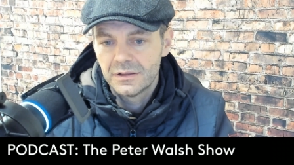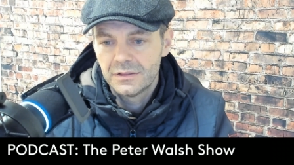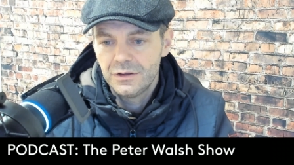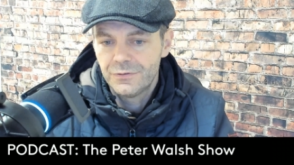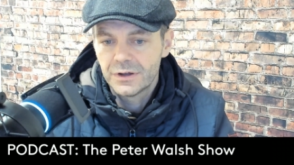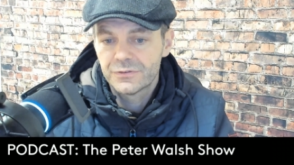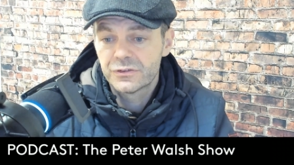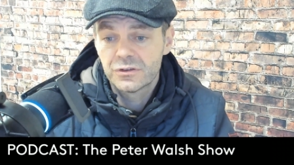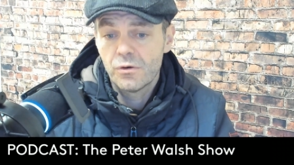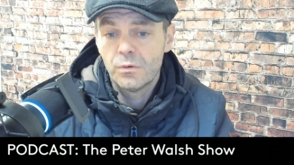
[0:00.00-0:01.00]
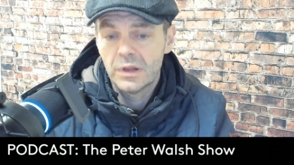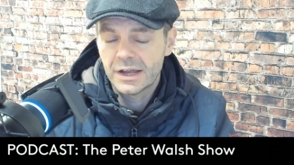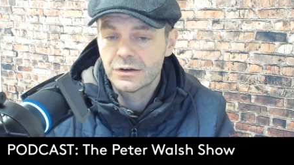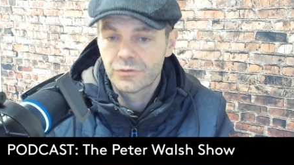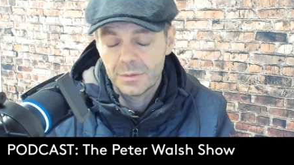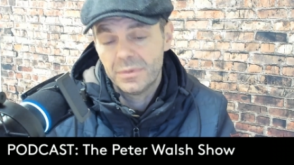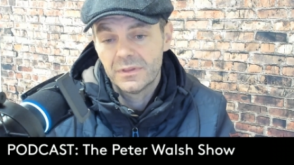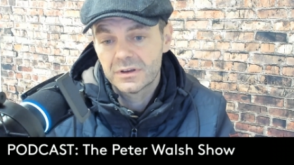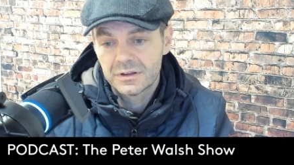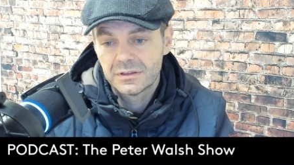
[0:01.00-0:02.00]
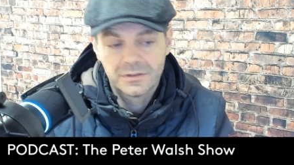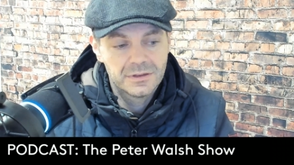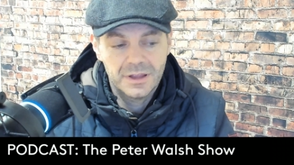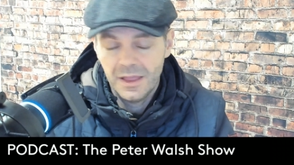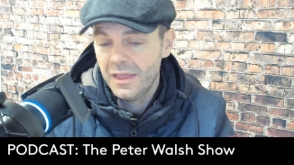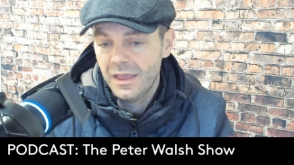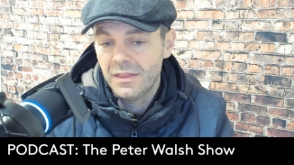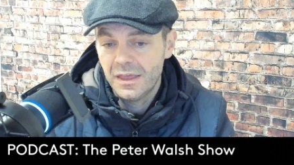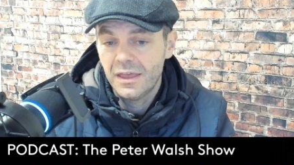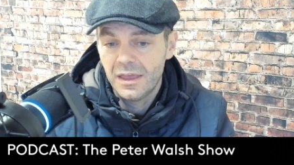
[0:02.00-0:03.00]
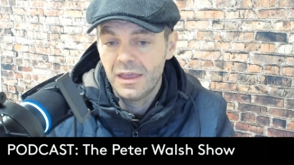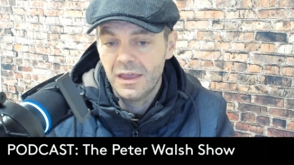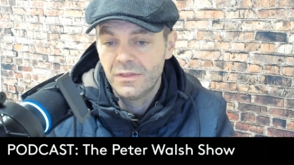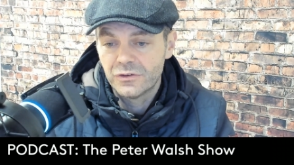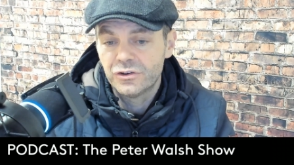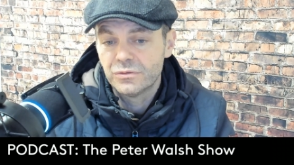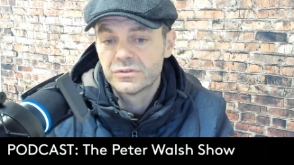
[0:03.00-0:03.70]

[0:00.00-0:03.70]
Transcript: you've enough sole and grip in the in, in the shoes.